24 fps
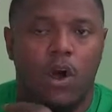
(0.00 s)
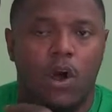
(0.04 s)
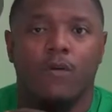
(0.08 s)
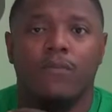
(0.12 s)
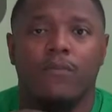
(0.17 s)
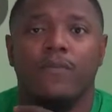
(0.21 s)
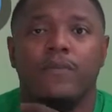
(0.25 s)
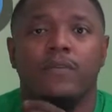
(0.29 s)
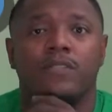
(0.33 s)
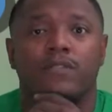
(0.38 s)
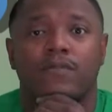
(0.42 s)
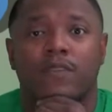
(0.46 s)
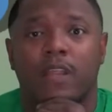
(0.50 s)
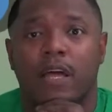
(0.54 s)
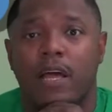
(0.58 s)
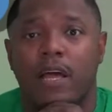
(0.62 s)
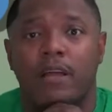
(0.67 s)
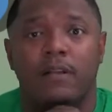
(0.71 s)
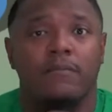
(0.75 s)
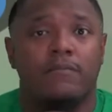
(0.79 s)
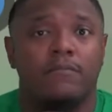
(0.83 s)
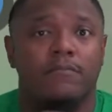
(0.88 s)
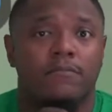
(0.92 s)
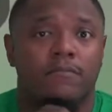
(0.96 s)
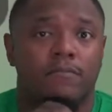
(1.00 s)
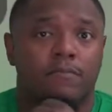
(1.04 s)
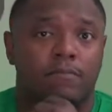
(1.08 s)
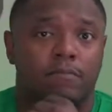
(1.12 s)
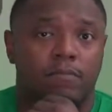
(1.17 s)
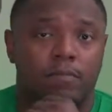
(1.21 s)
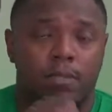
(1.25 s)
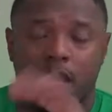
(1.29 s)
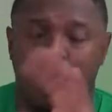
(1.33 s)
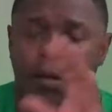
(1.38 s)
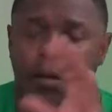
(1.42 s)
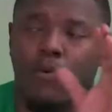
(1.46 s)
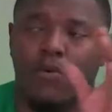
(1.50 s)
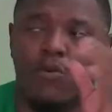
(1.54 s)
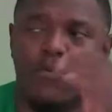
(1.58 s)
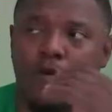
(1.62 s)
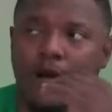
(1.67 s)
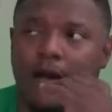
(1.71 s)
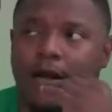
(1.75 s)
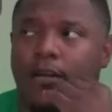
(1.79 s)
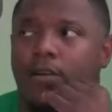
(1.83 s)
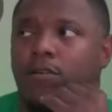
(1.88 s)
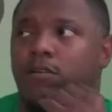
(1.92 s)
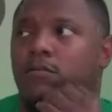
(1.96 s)
Offensive line. I'm
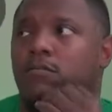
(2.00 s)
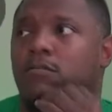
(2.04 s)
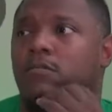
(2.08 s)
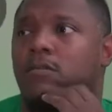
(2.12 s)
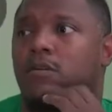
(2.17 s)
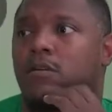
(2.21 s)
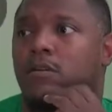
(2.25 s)
on record.